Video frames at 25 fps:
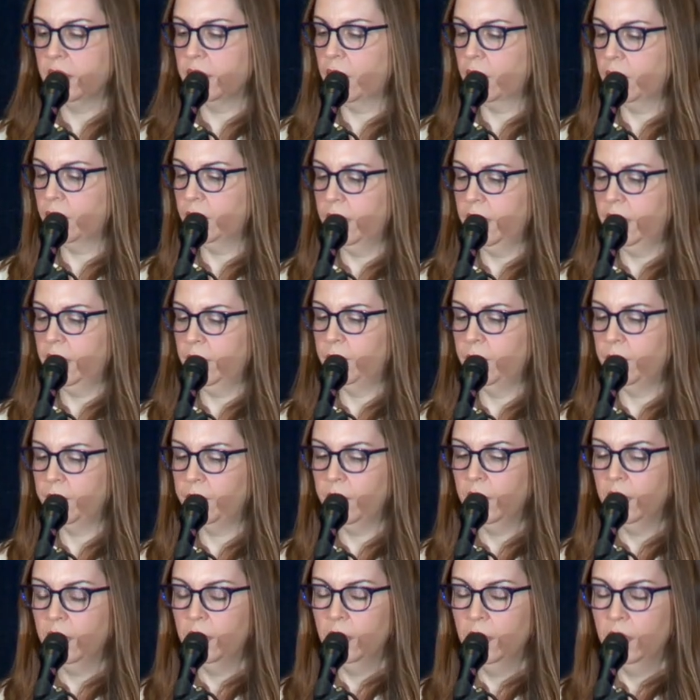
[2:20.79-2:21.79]
So um,
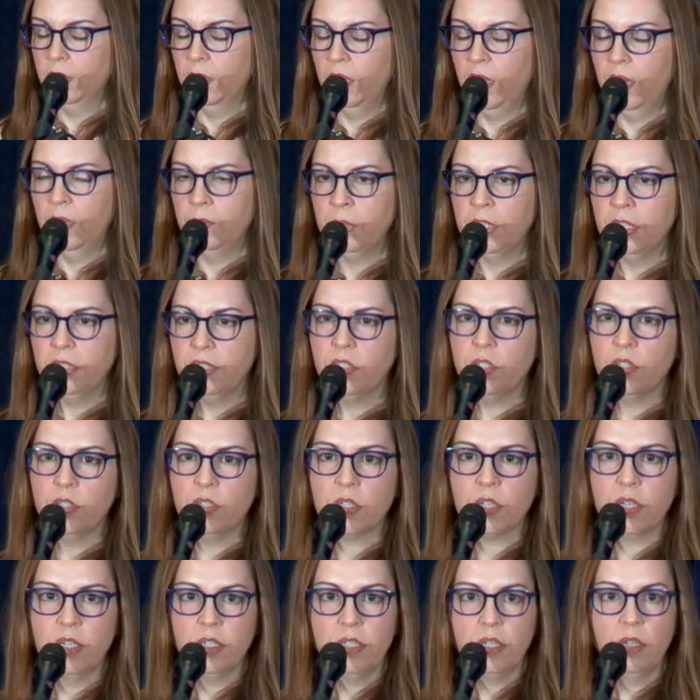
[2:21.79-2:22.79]
I'm at least
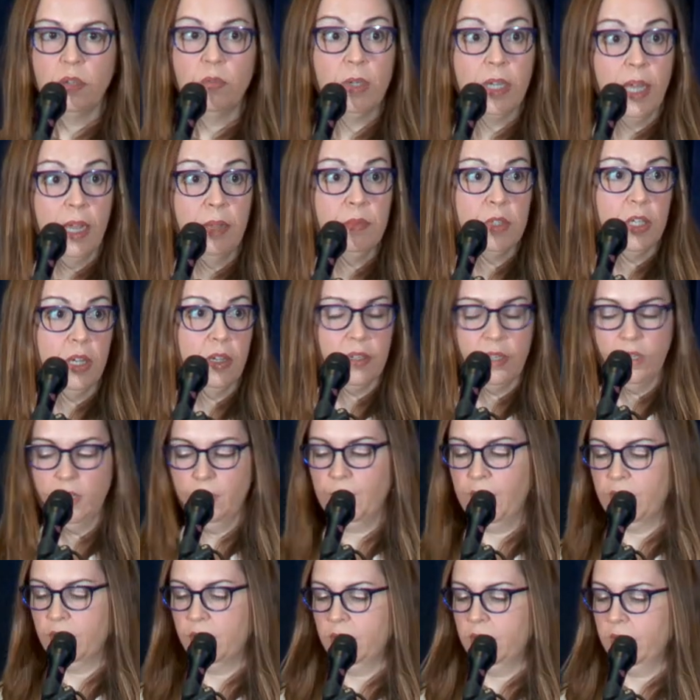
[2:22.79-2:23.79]
just going to tell you what I'm talking
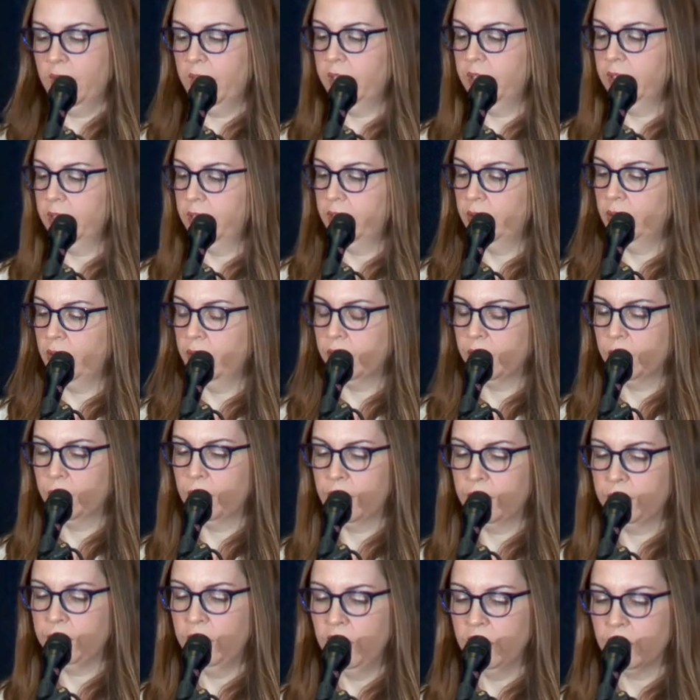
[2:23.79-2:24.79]
about today and also
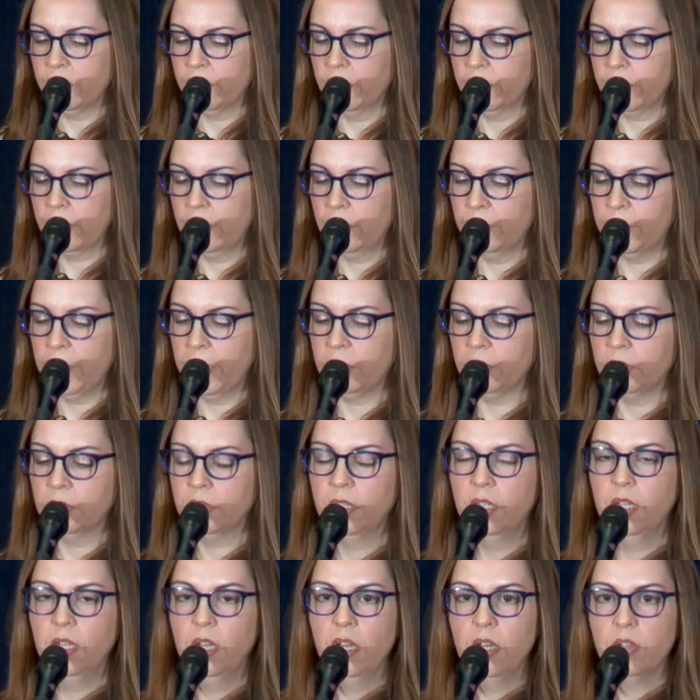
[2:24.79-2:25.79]
what I'm not talking about.
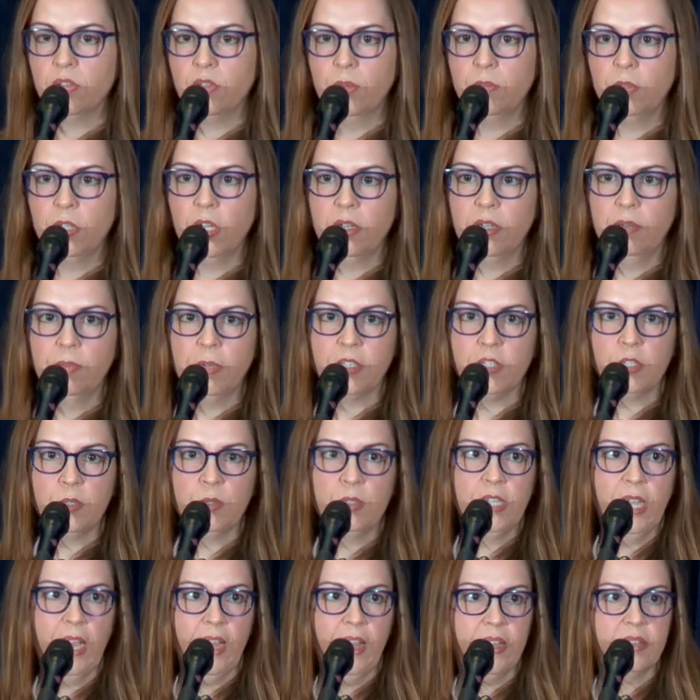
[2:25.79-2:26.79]
So I'm talking about
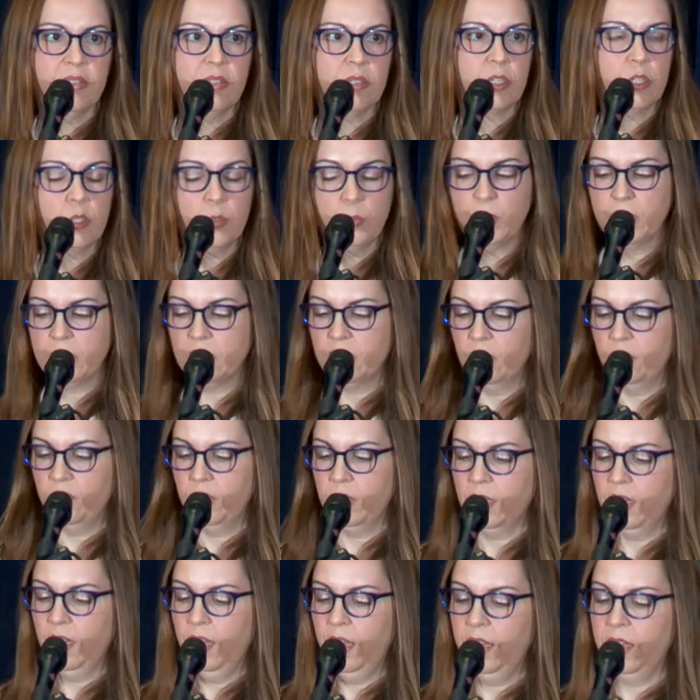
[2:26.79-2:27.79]

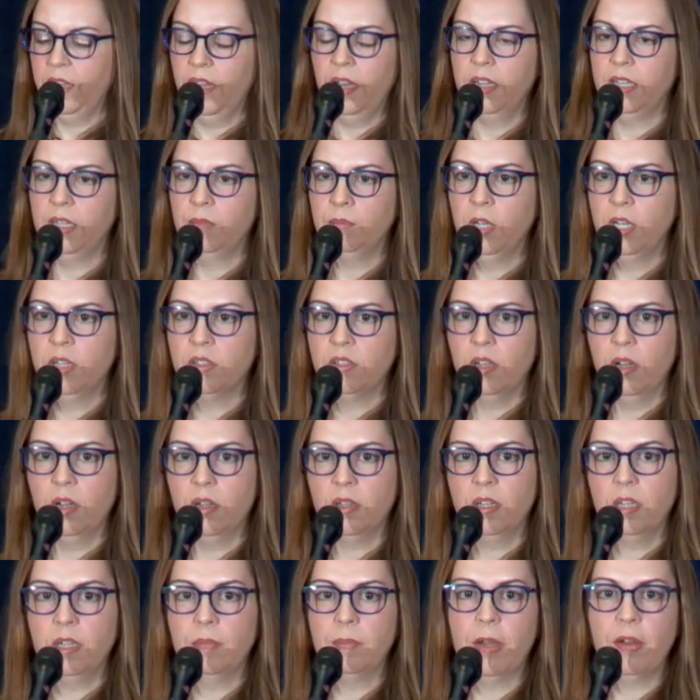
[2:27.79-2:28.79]
task-specific AI. I'm not
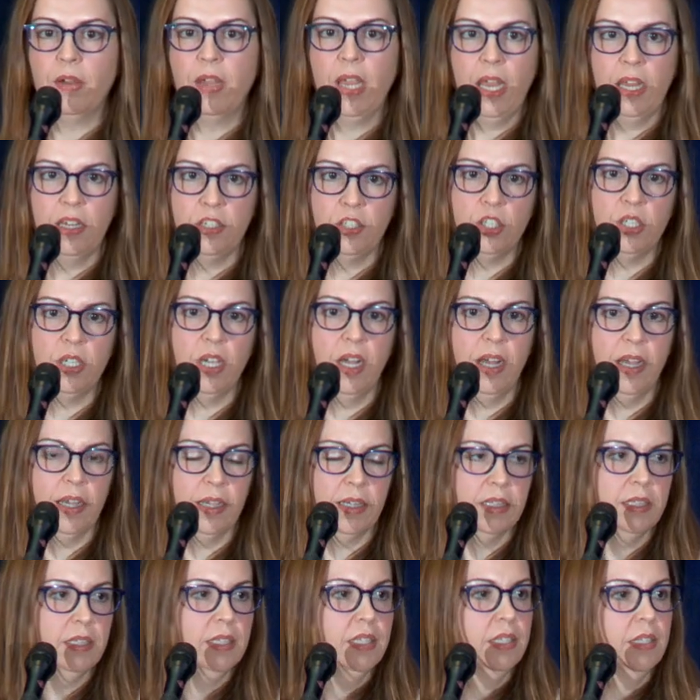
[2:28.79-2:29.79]
talking about
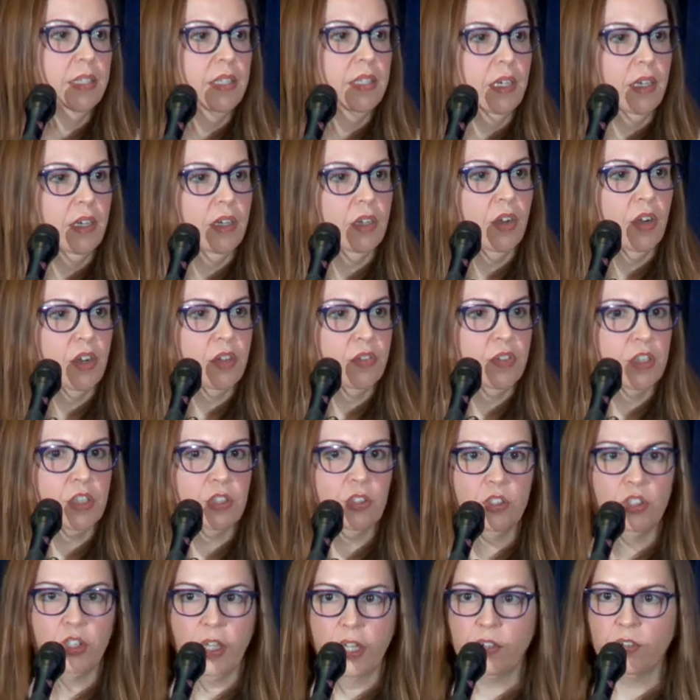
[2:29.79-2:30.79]
AGI, uh,
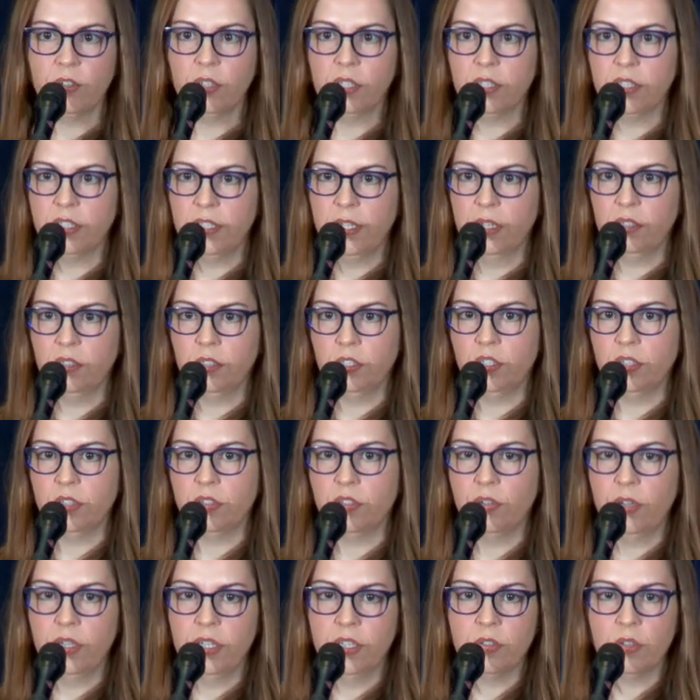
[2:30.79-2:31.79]
artificial general
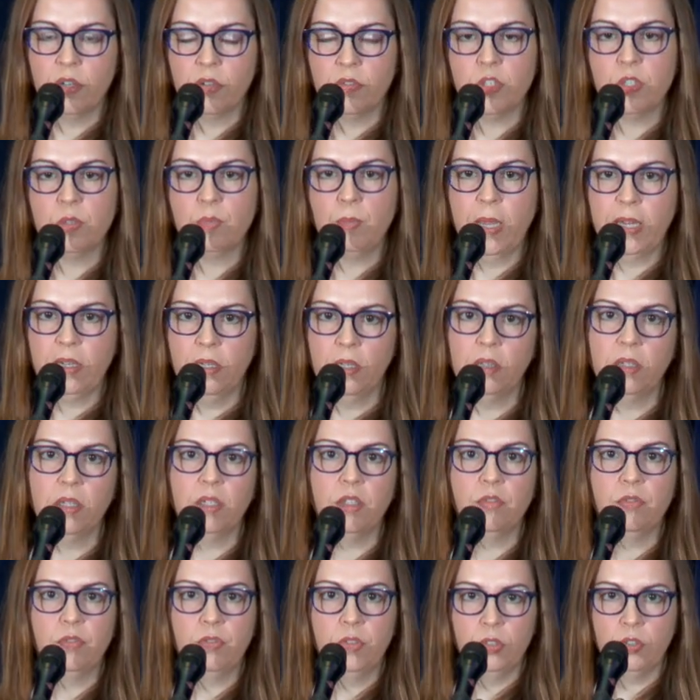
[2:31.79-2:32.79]
intelligence, or any sort of
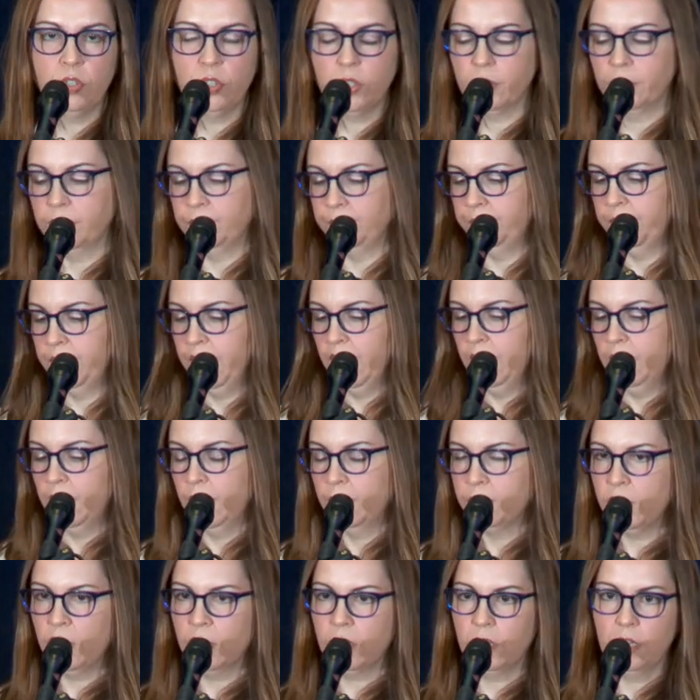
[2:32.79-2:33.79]
speculative future.
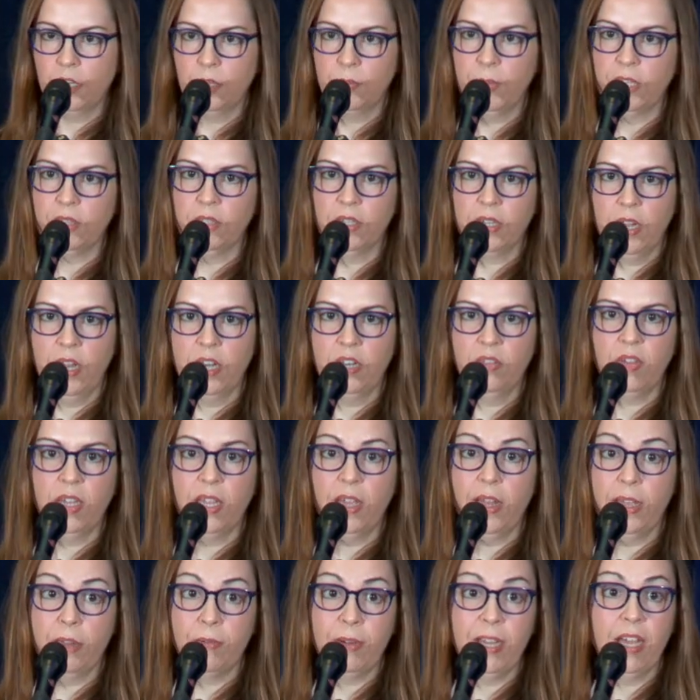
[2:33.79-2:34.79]
I'm talking about the kind of
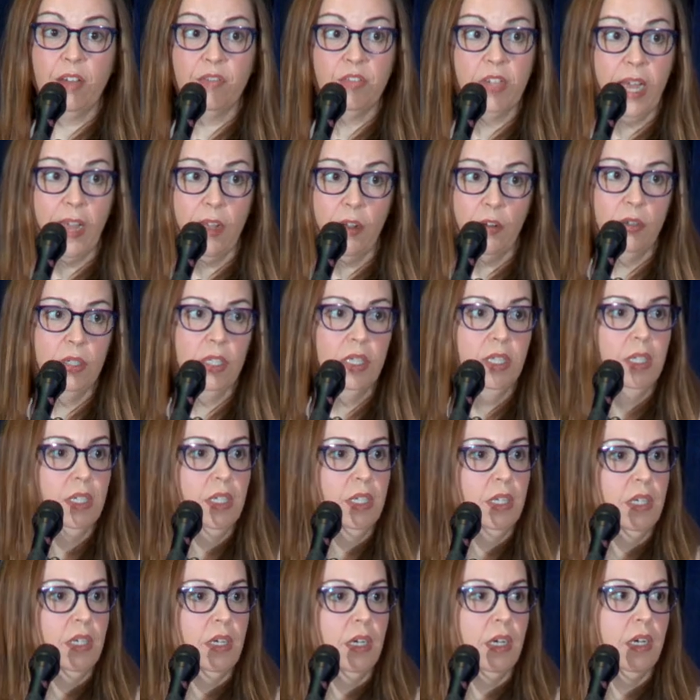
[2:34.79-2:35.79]
AI we have now
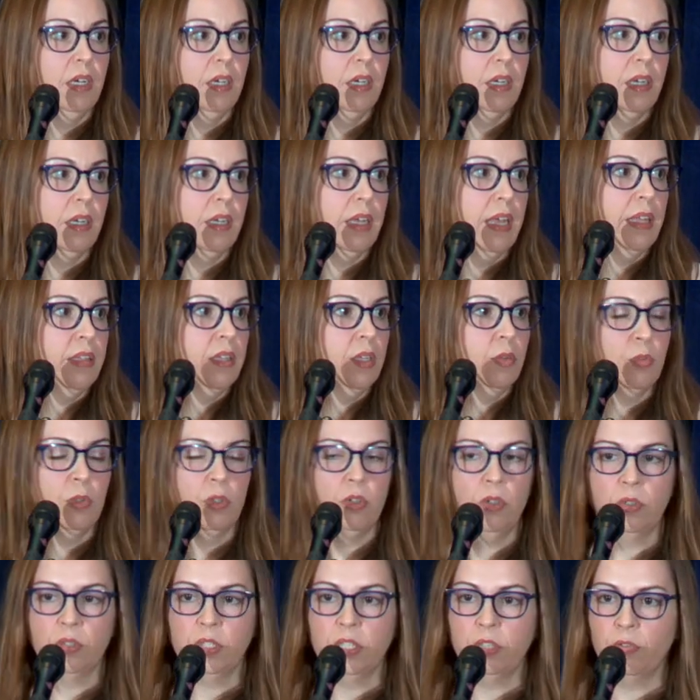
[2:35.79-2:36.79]
uh, and that
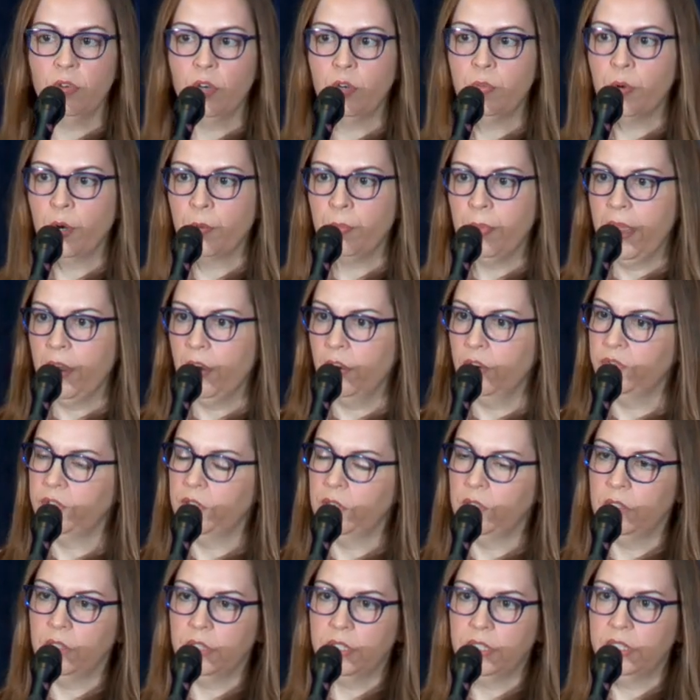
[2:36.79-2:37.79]
will only grow more
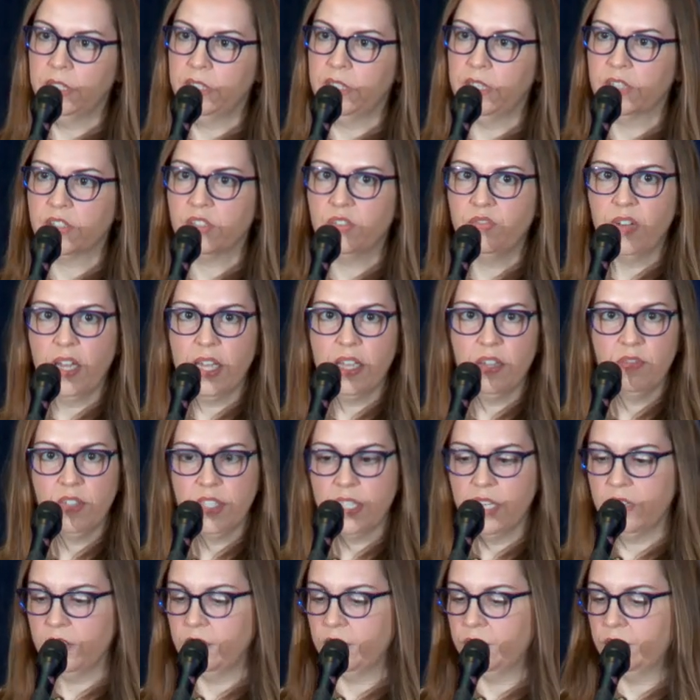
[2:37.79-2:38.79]
powerful in the next 5,
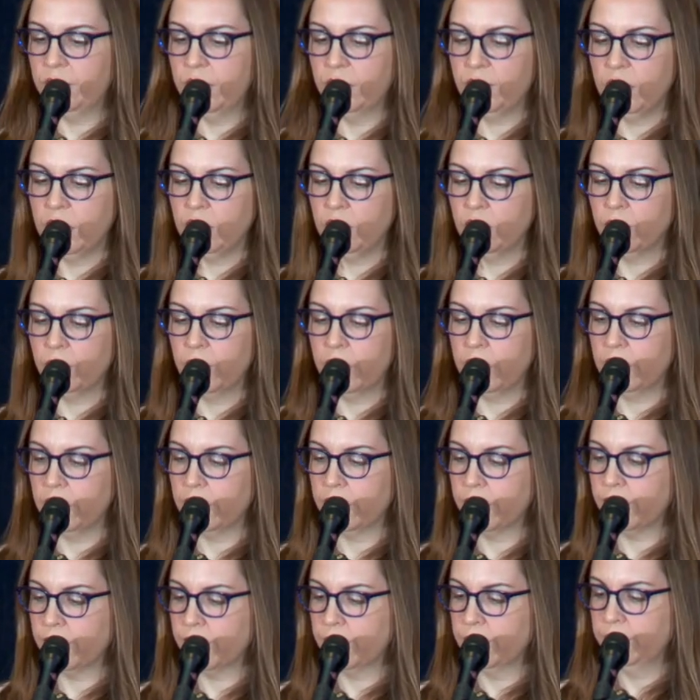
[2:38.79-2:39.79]
10, 15, 20
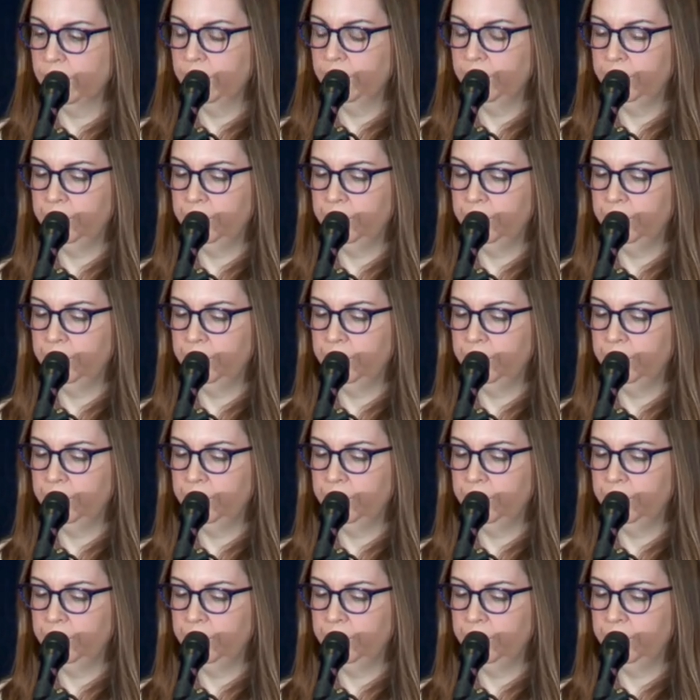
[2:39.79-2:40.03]
years.